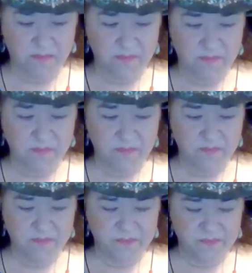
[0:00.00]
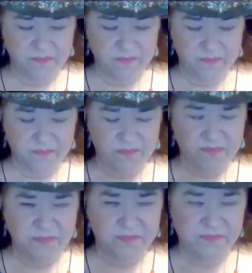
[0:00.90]

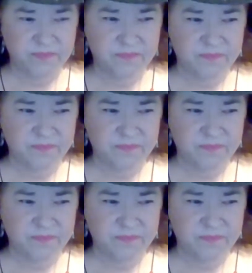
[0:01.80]
Nobody speaks.